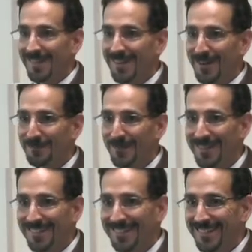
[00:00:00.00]
Um,
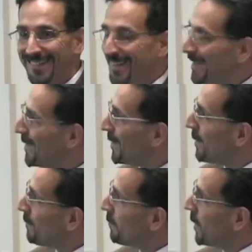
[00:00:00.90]

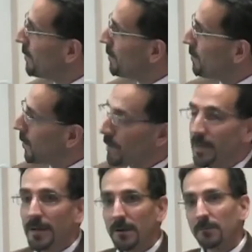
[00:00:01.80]
but, but we
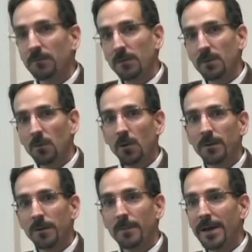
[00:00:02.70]
did have some growth
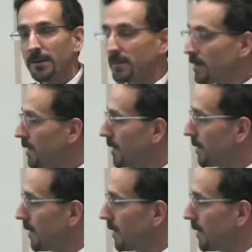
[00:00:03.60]
in the base in,